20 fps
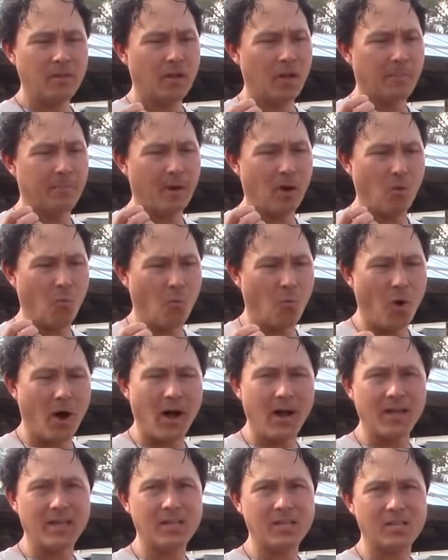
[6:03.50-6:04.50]
about
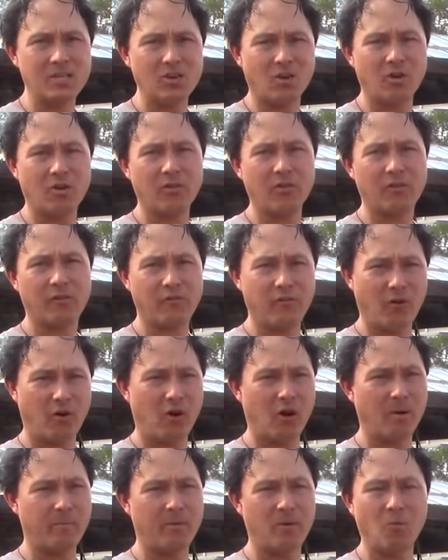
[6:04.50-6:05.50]
why he started this
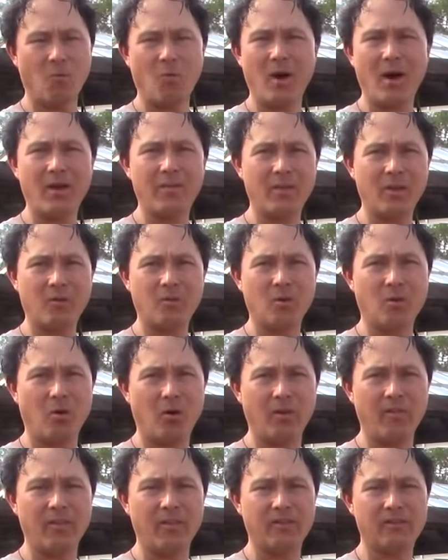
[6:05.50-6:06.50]
farm and why they grow
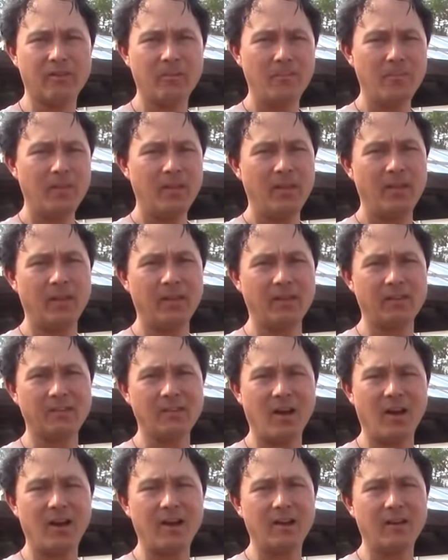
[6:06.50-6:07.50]
all this
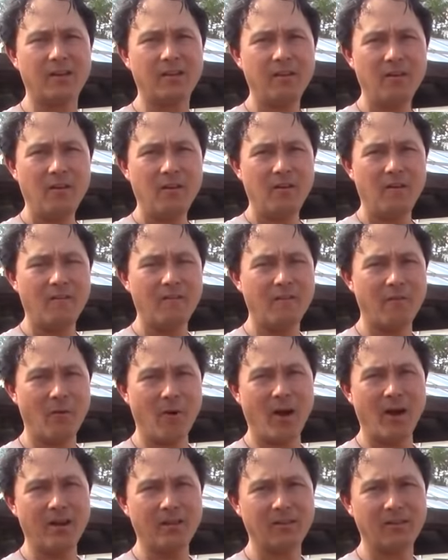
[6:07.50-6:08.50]
exotic
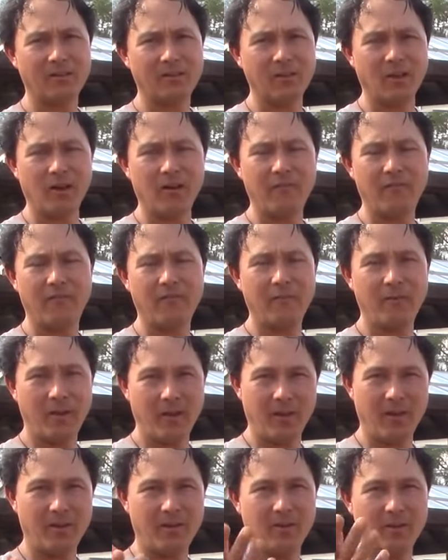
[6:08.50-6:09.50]
variety of stuff.
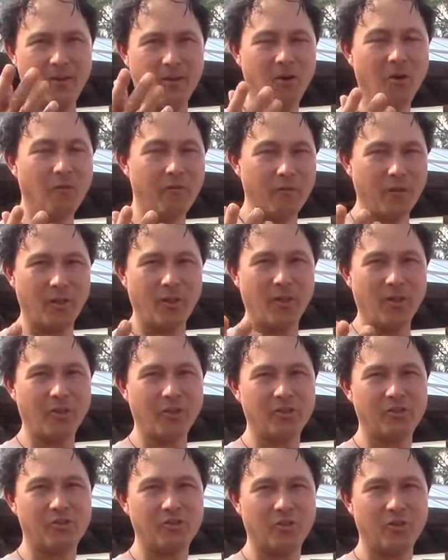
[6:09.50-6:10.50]
And hopefully along
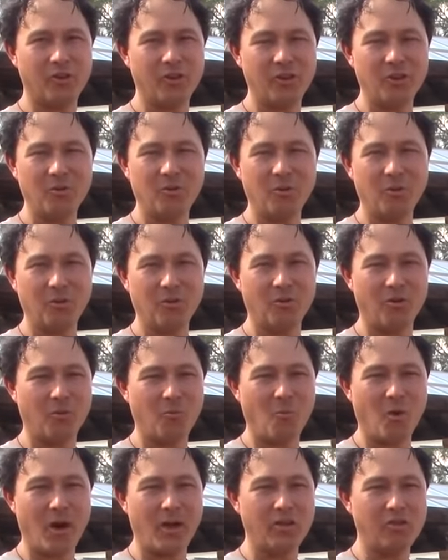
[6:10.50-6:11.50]
this journey, you will
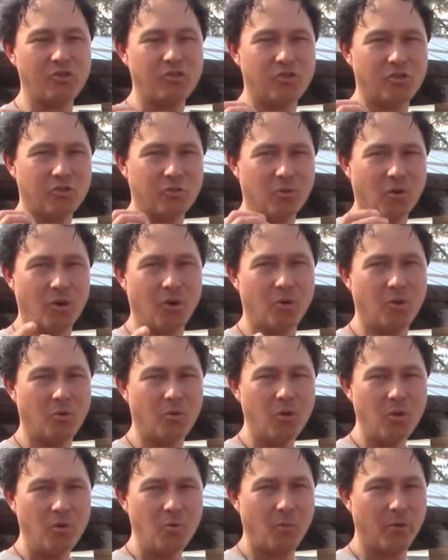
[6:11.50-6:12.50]
learn why you should
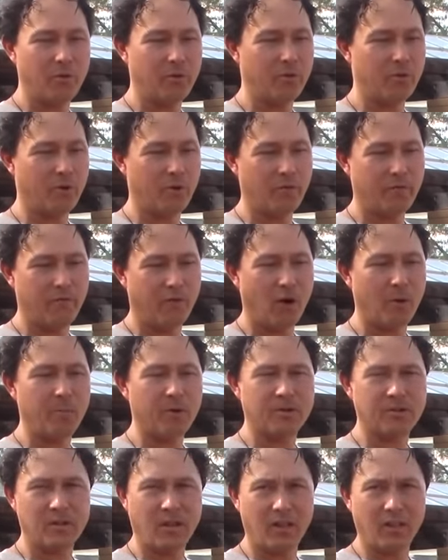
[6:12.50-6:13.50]
grow, whether you're a
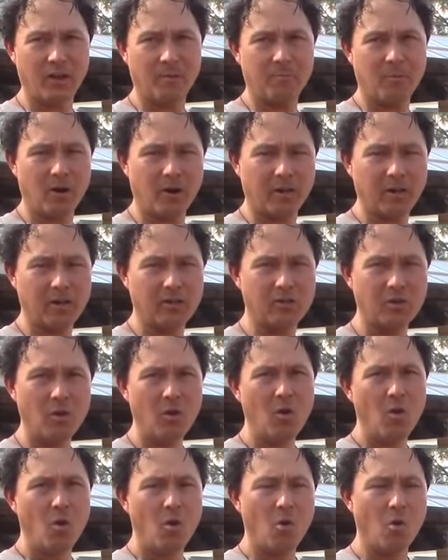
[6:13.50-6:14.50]
farmer selling at market
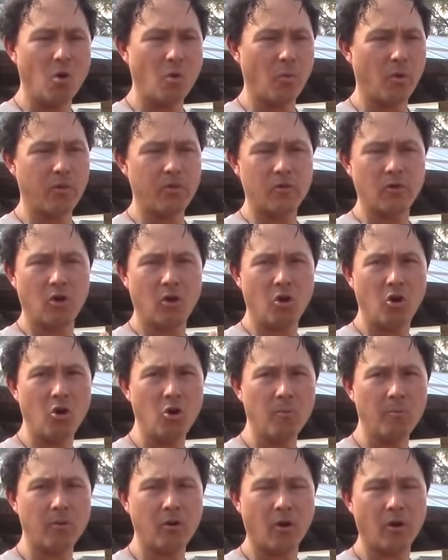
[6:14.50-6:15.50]
or whether you're a
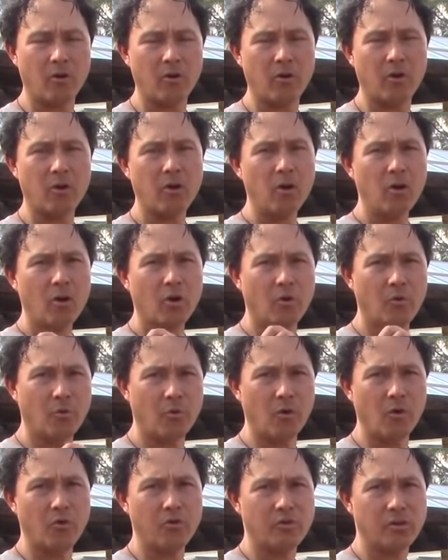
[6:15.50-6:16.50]
home gardener,
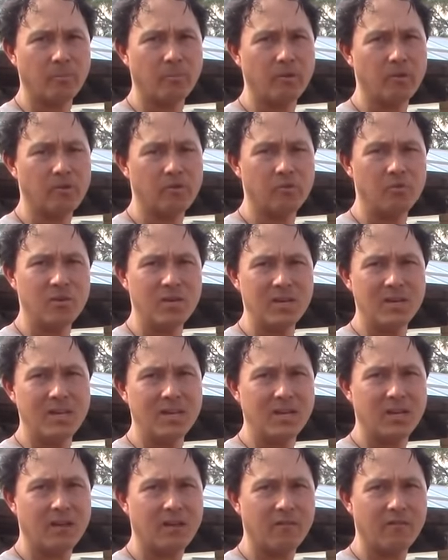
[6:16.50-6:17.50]
grow some of these
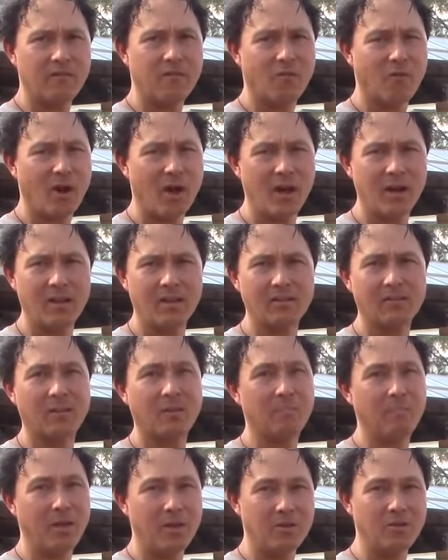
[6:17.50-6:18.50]
unique varieties
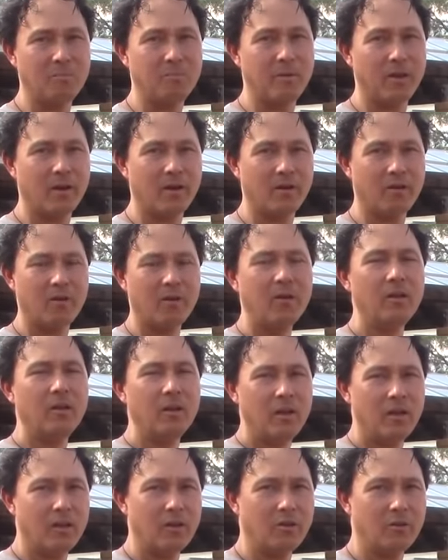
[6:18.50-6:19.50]
that may do better
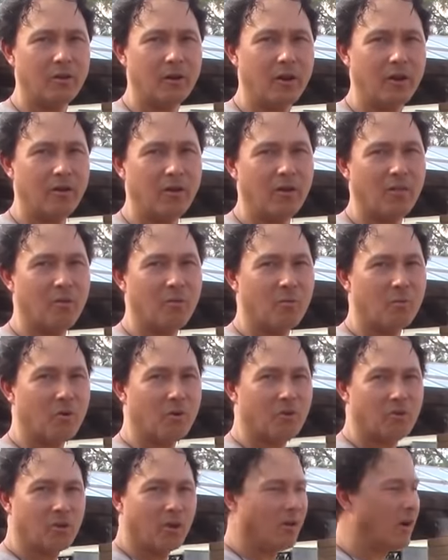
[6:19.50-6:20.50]
in your area than
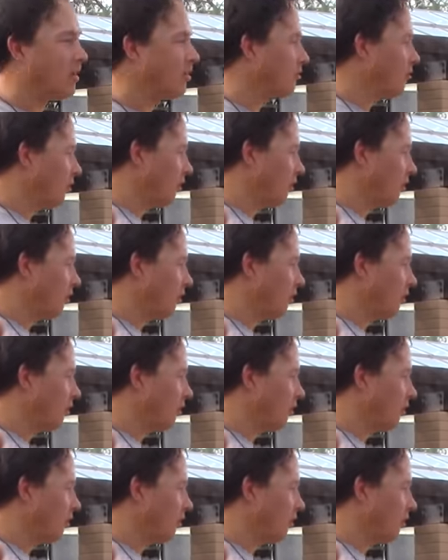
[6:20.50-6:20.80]
worse. All right, so